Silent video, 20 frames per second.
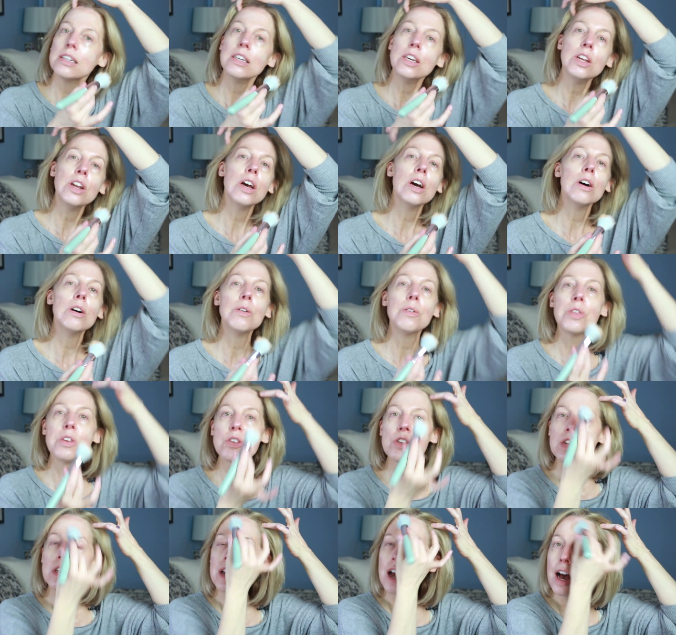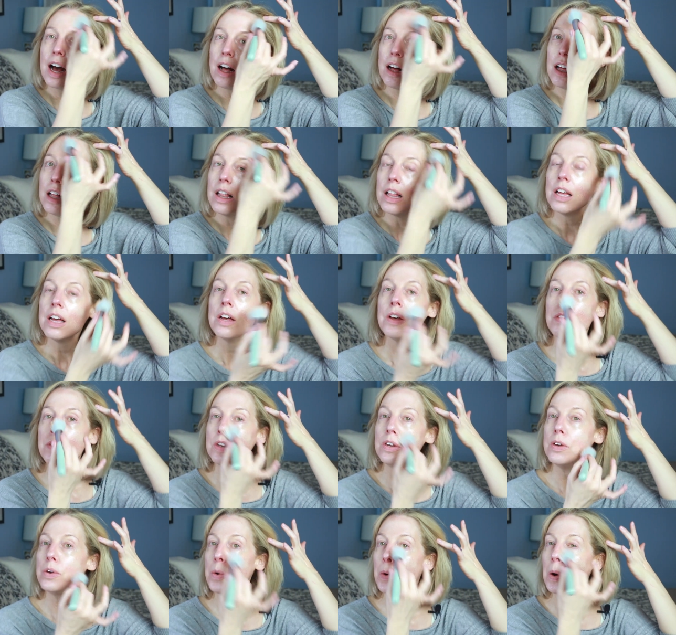you know, the Chanel,
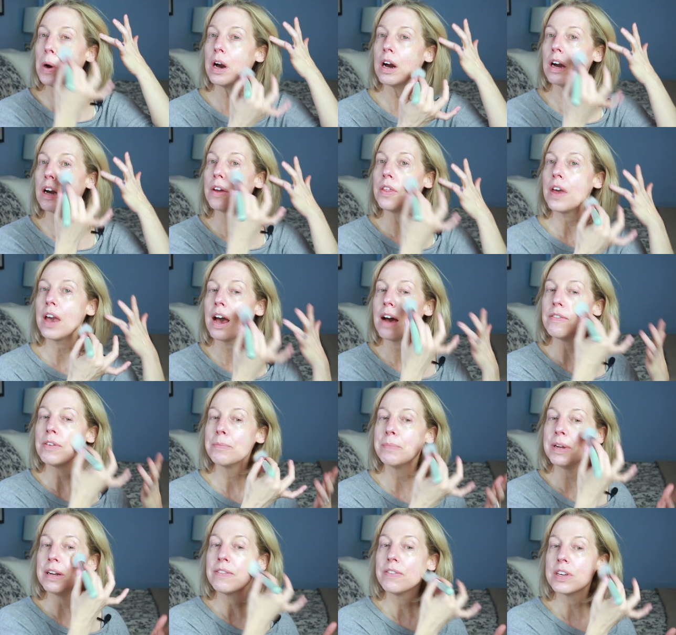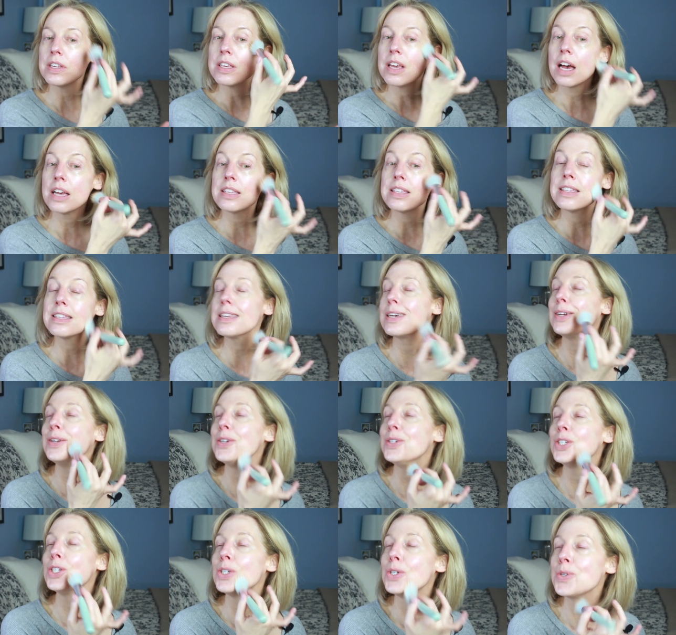the Dior, they have a bit of a, a
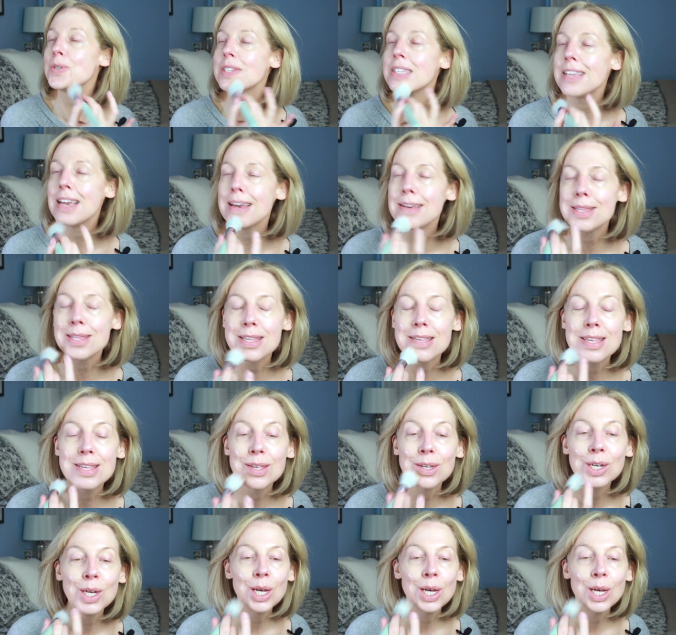signature scent.